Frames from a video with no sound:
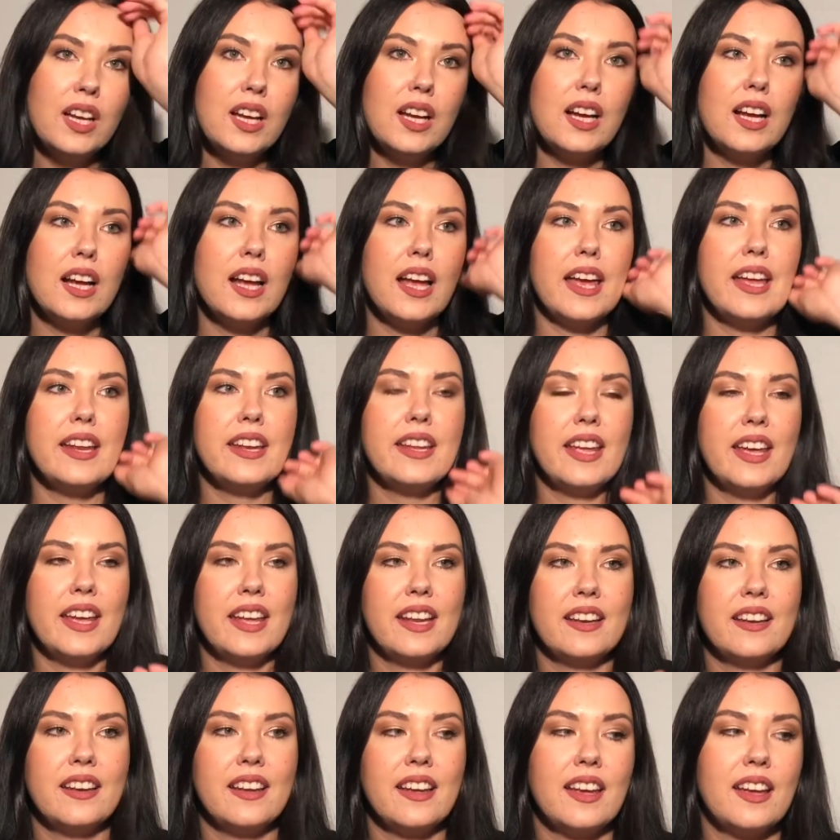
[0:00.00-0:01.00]
And
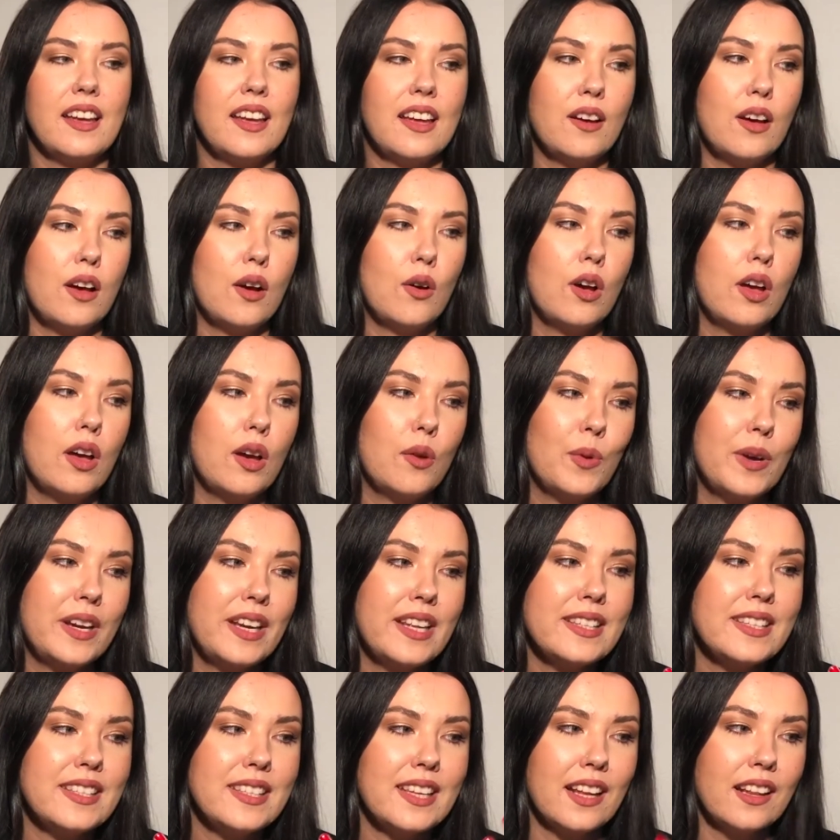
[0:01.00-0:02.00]
then when
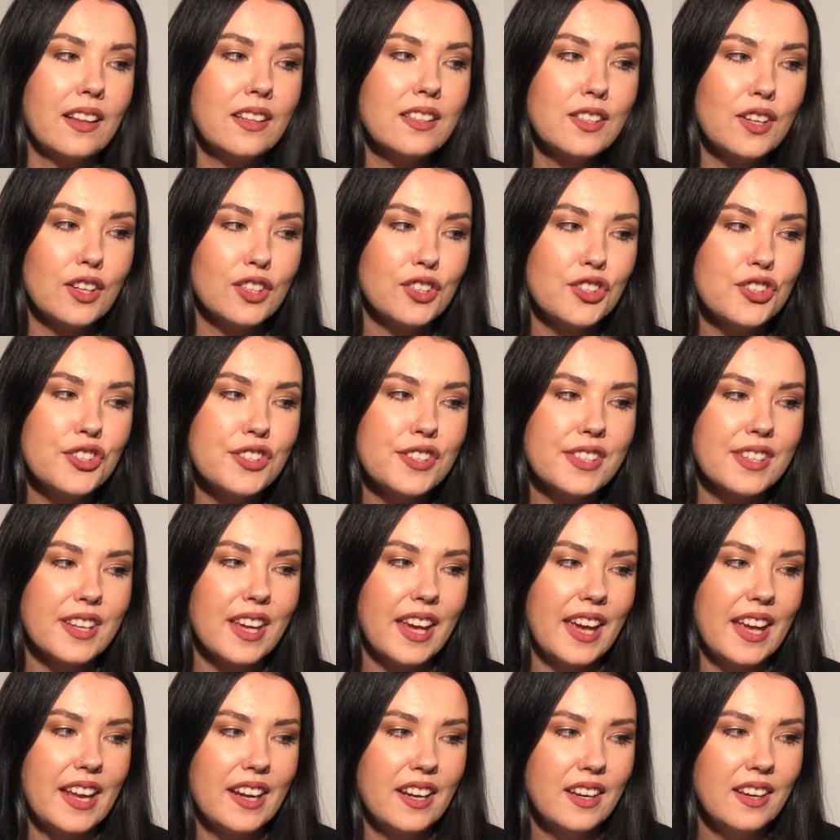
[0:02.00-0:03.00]
it settles on your
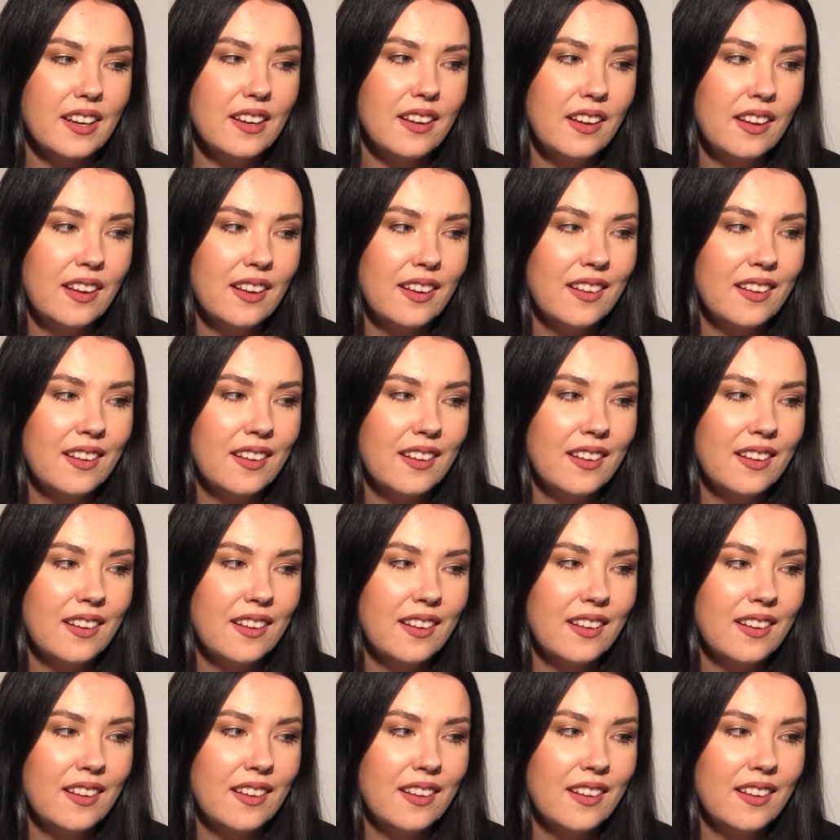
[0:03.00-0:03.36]
skin,